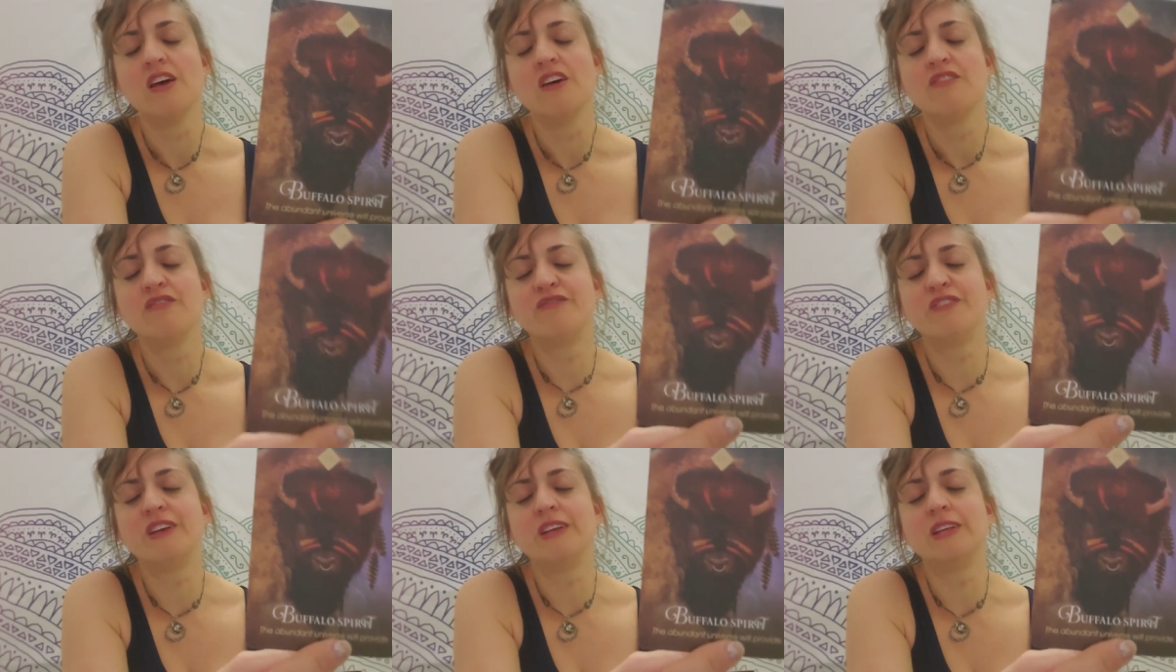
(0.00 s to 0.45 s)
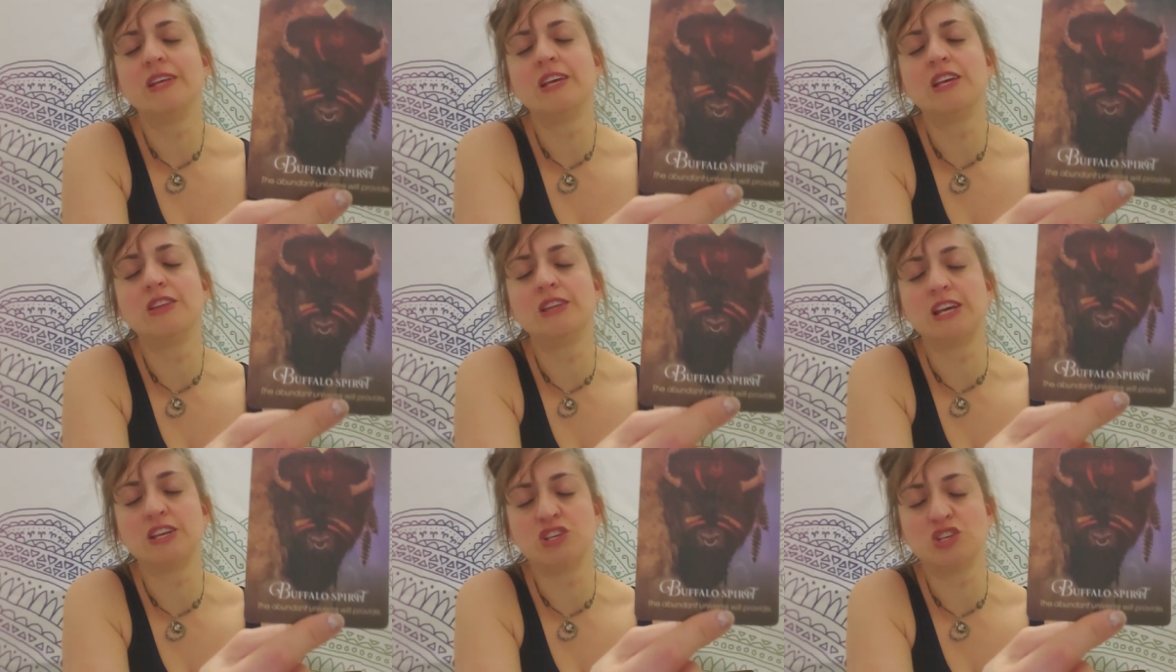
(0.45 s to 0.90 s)

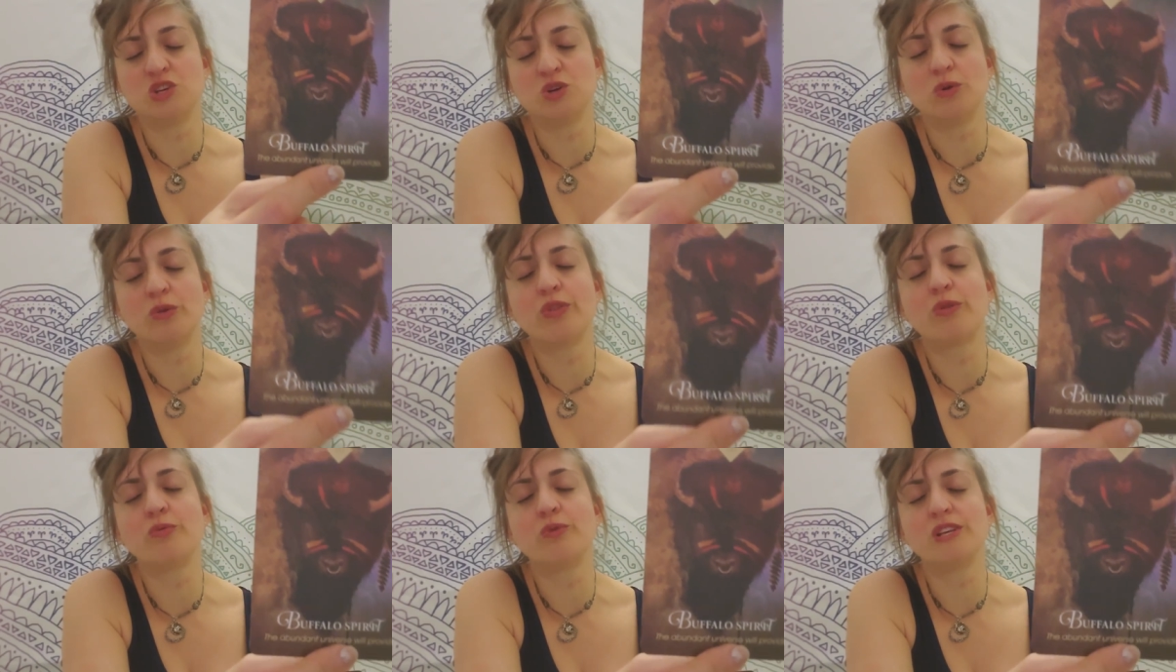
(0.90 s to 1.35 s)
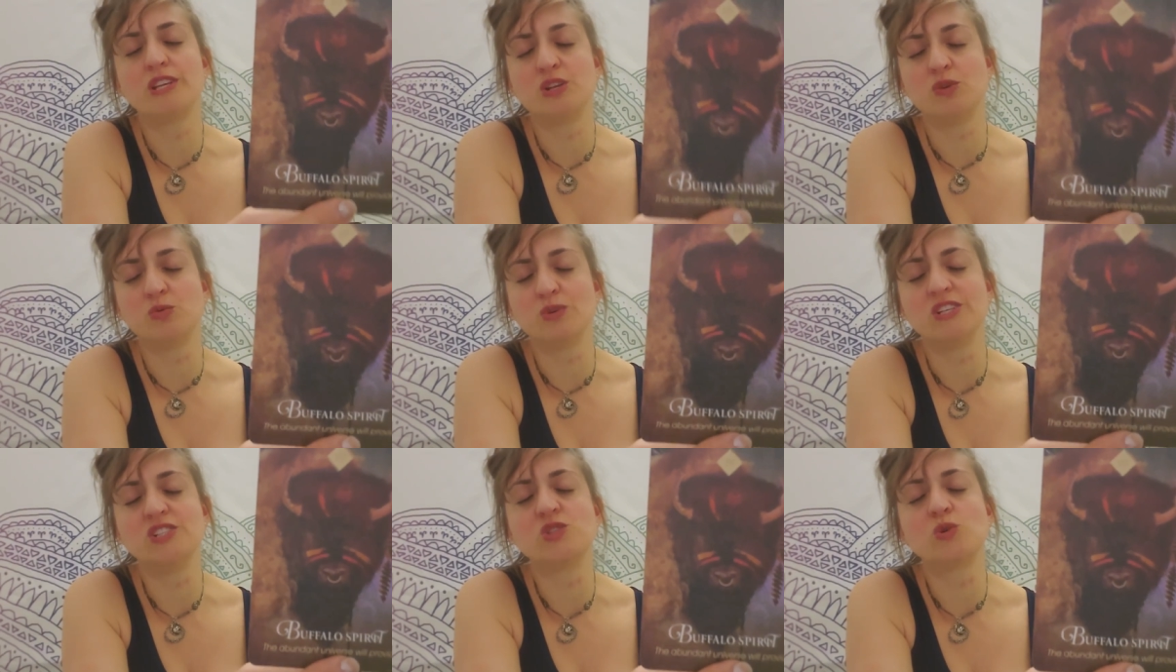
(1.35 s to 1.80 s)
feeling that your
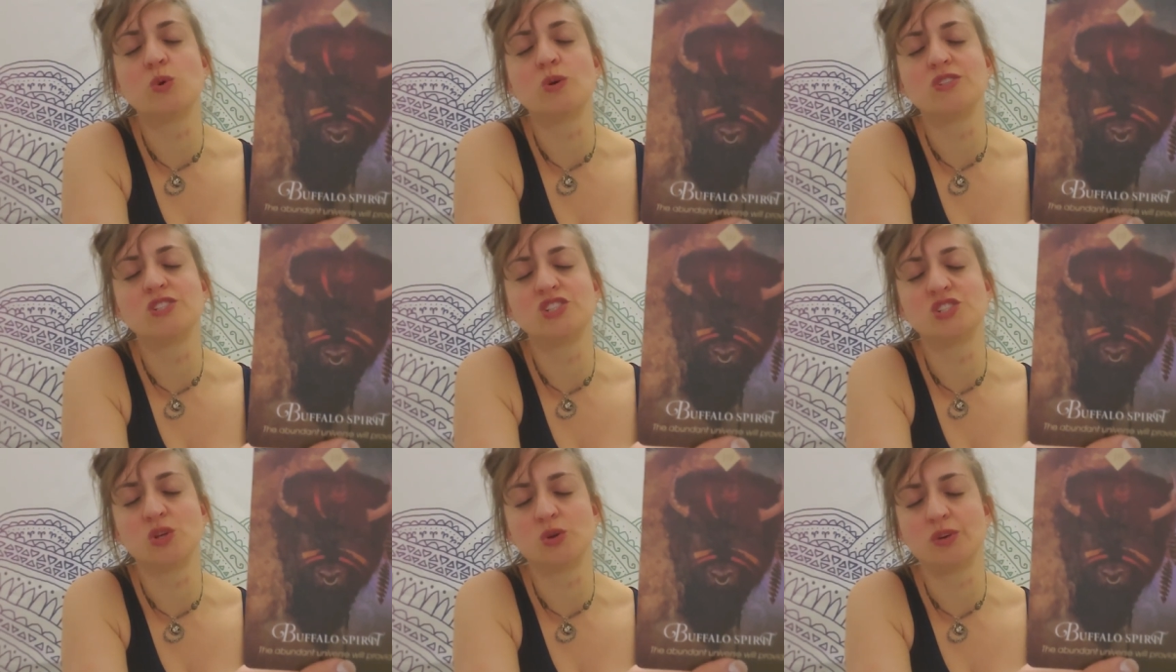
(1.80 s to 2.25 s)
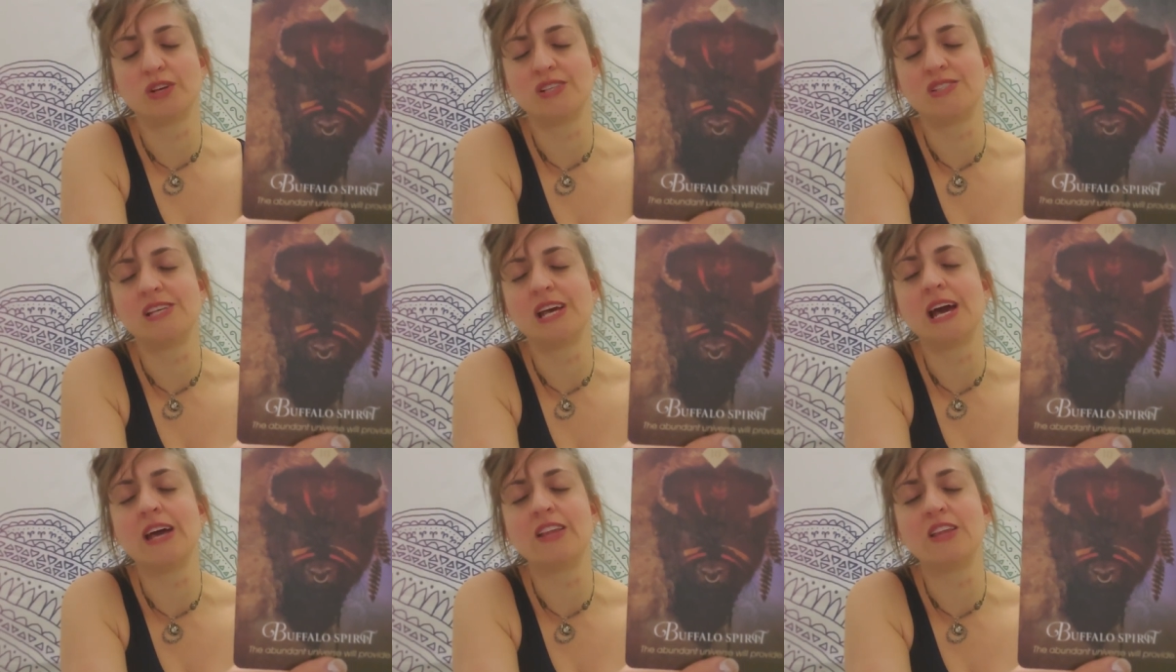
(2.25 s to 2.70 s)
3D resources are
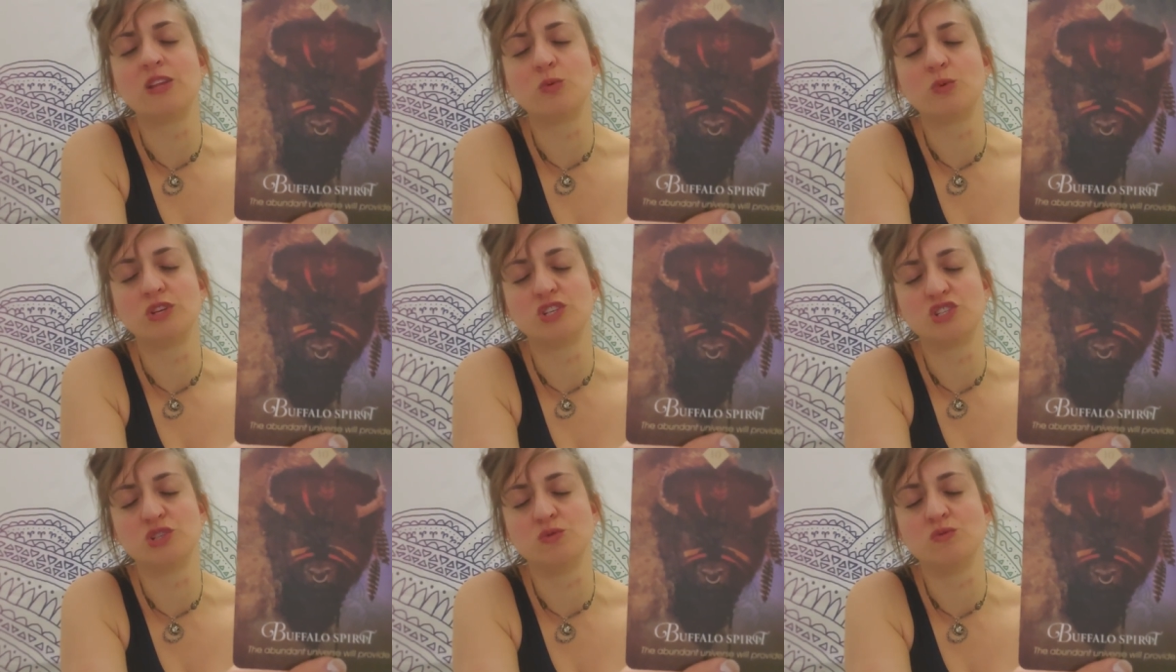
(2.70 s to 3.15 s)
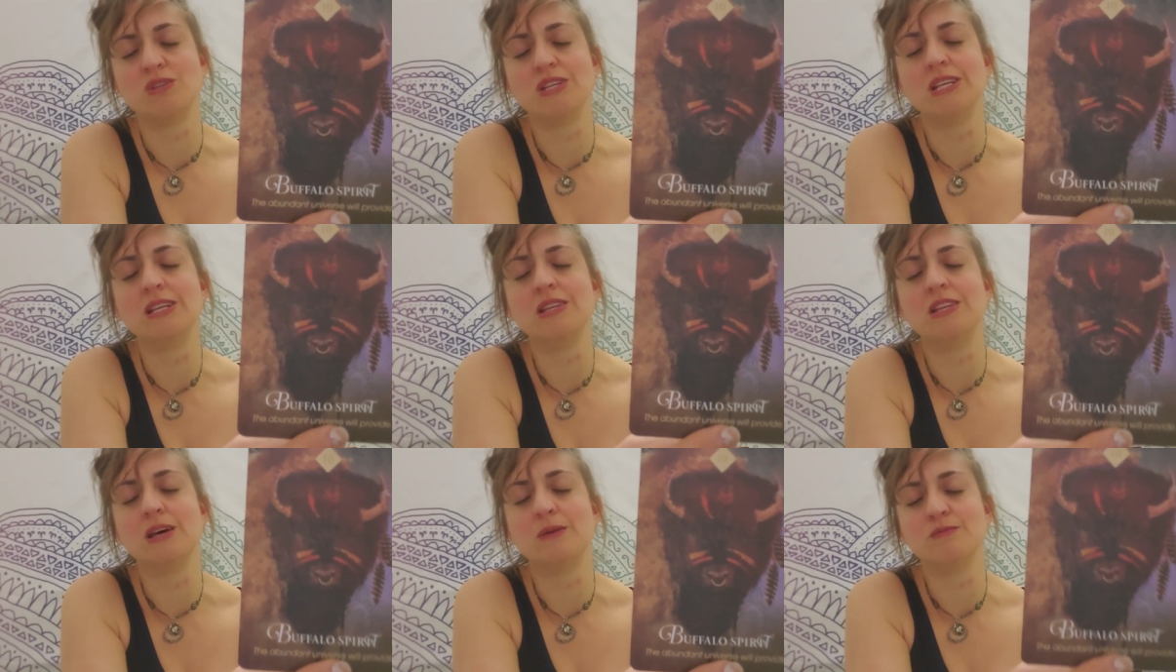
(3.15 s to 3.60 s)
exactly what you
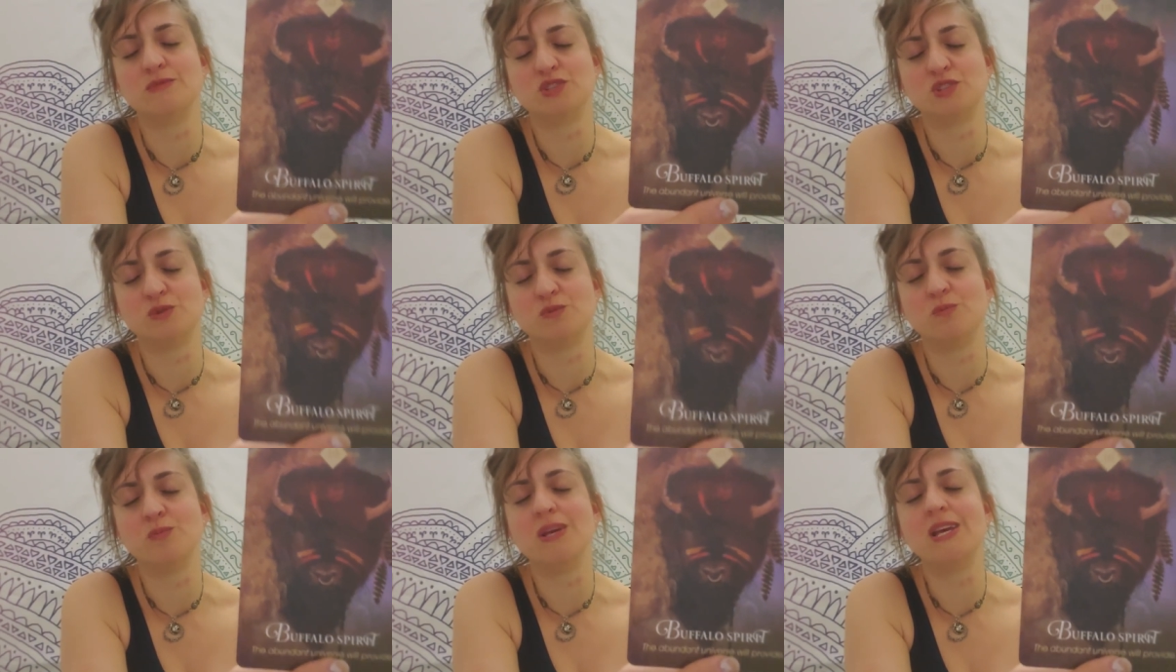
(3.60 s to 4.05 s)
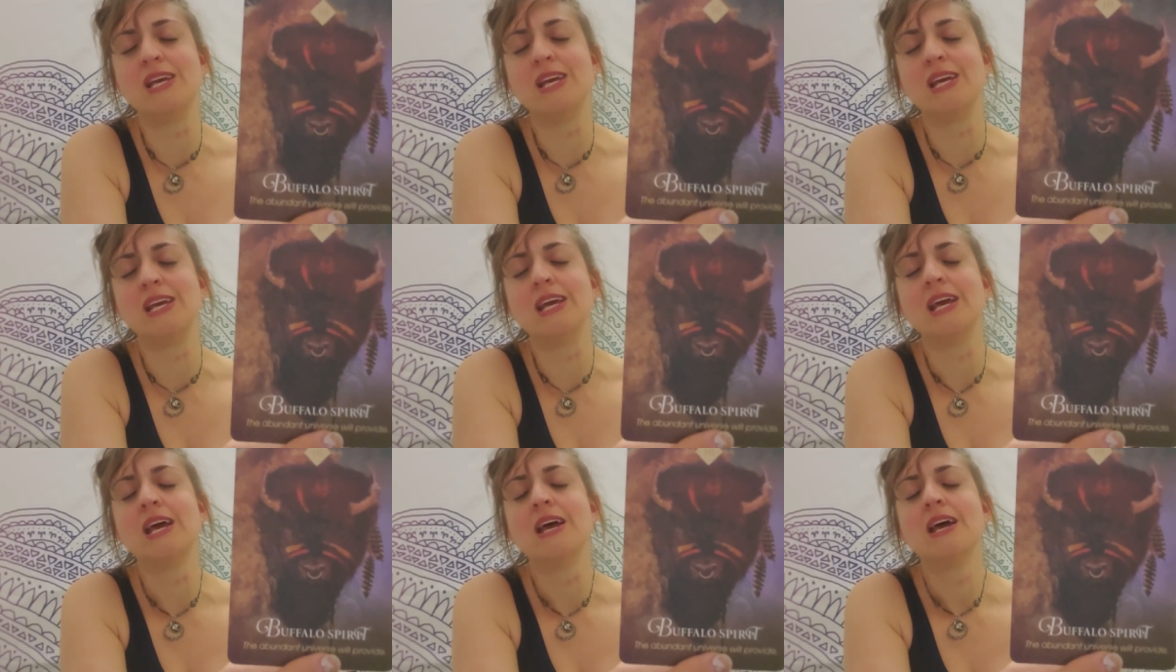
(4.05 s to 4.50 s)
need them to
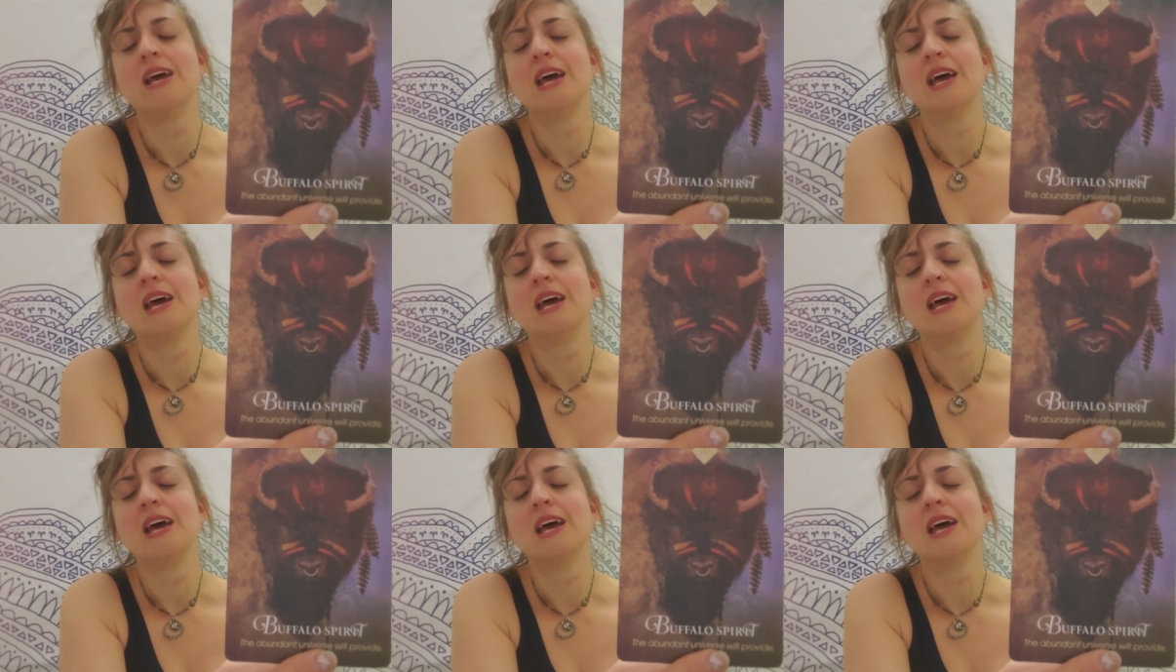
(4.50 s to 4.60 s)
be,